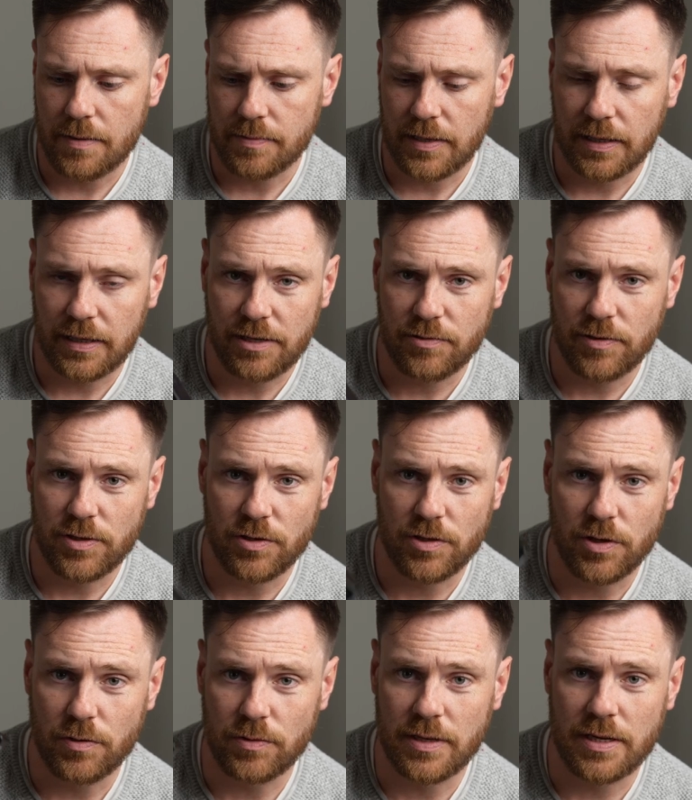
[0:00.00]
So I literally just
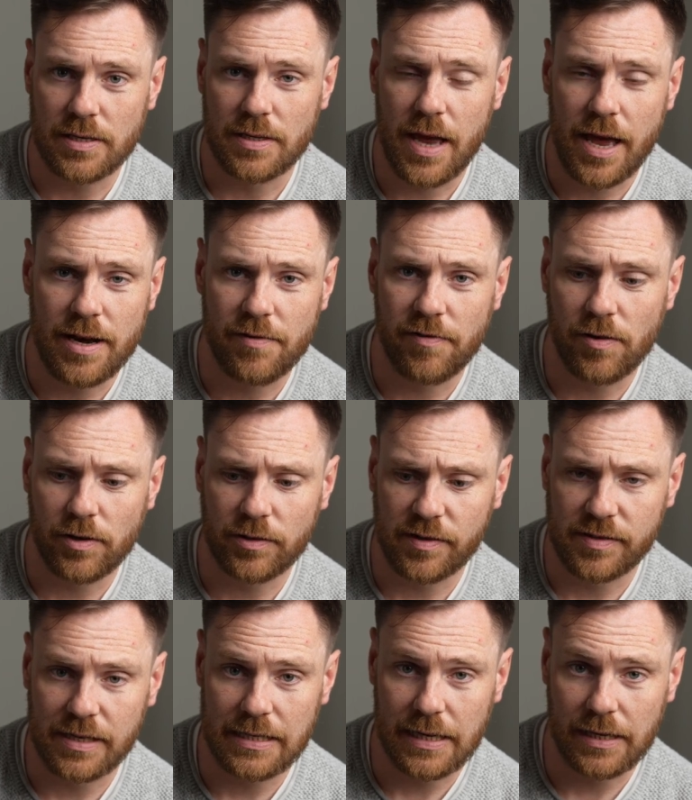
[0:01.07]
use this. Any
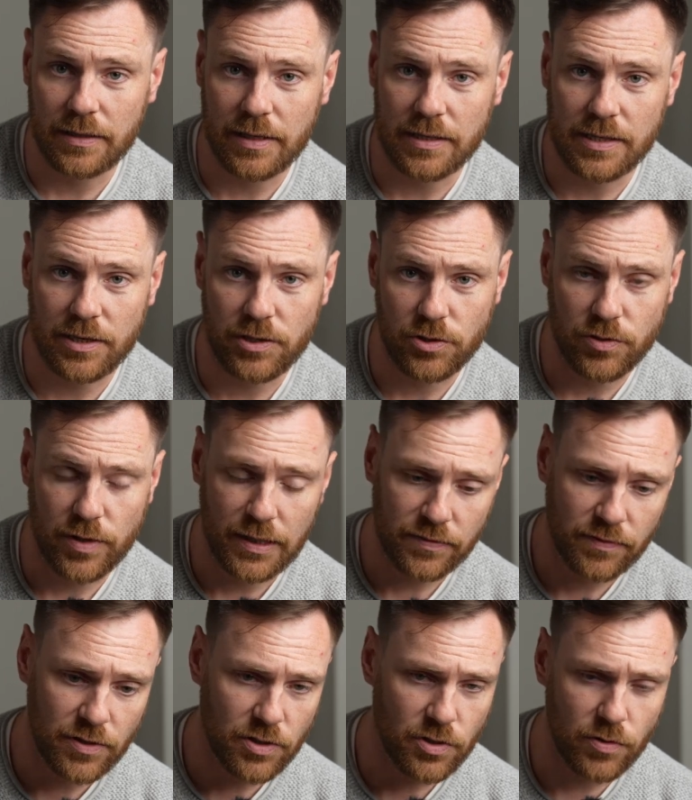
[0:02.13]
photographs I take on this, I just
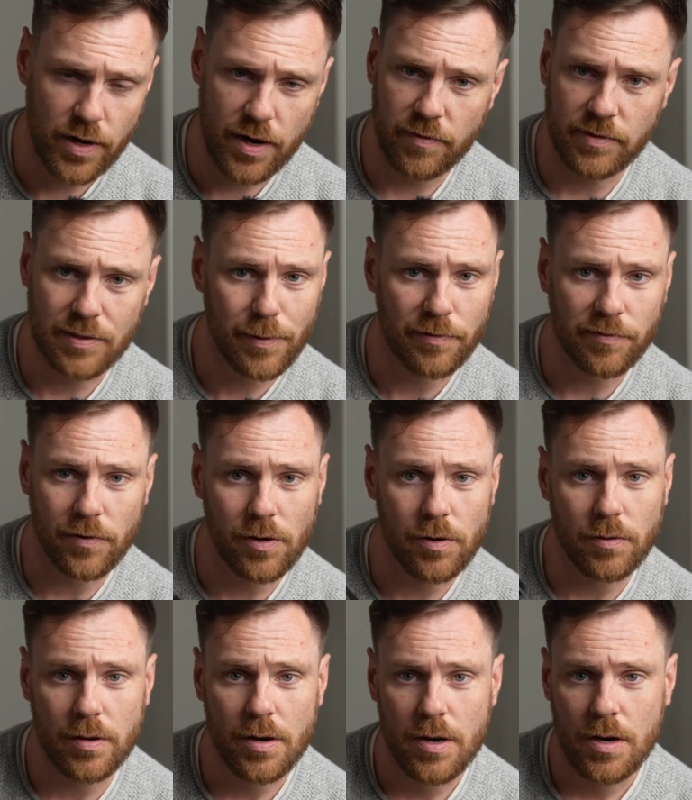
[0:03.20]
transfer straight over to my
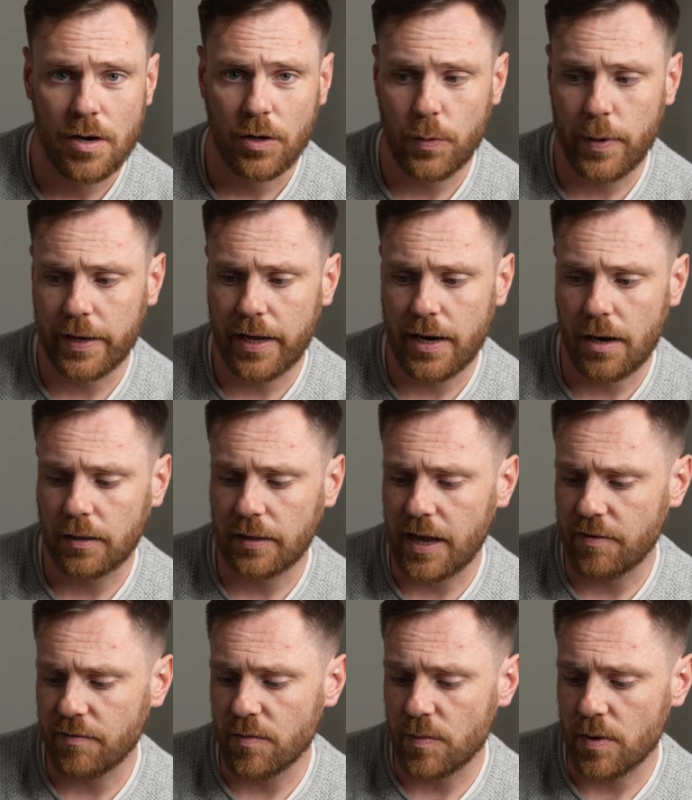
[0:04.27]
phone, quick edit on
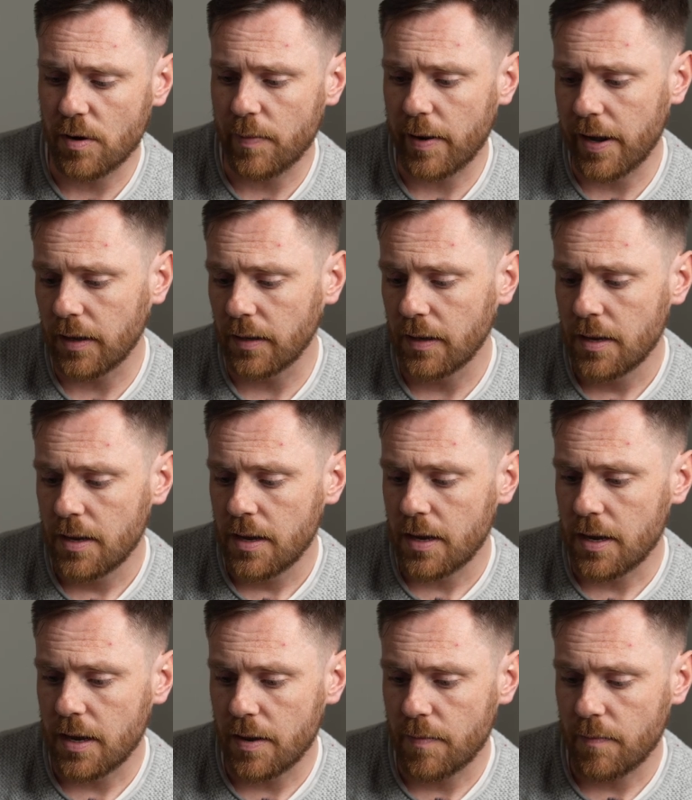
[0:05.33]
Lightroom Mobile,
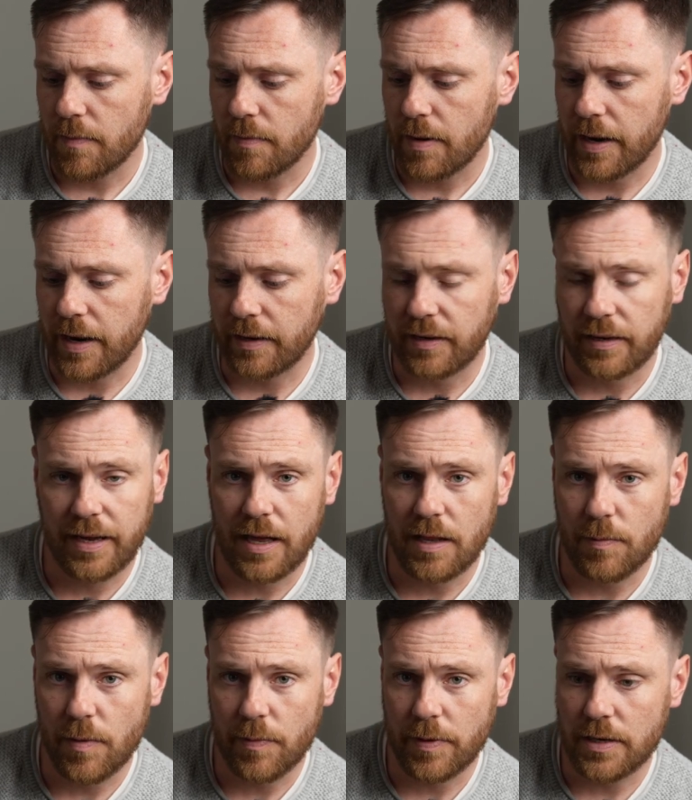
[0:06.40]
and I can get
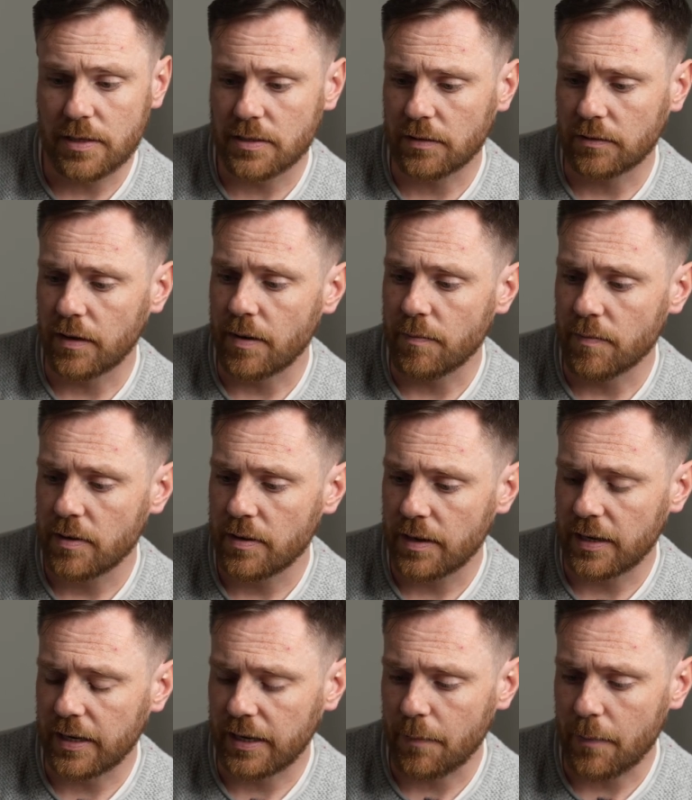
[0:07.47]
them up on Instagram
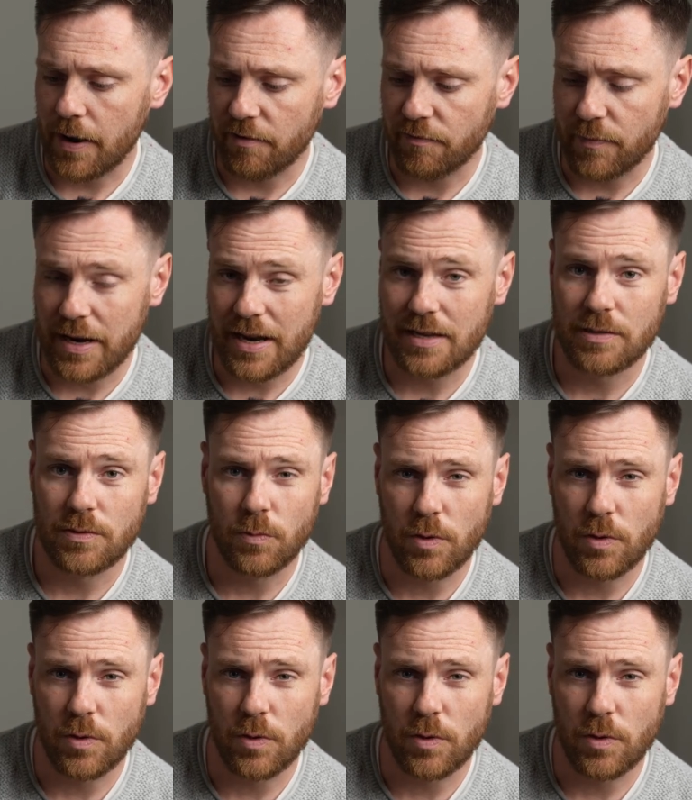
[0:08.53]
in like a matter of minutes.